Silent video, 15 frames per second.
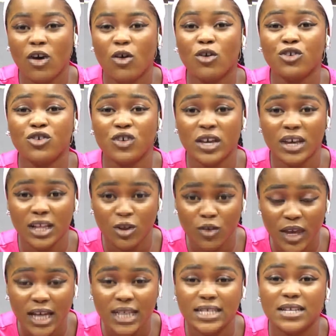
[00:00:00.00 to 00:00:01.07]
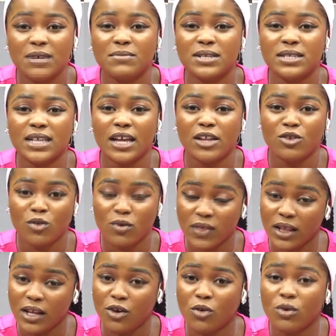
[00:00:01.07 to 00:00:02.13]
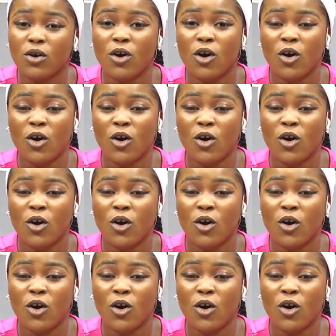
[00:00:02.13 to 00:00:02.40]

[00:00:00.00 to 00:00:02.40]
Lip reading: or you can locate them inside North Legon.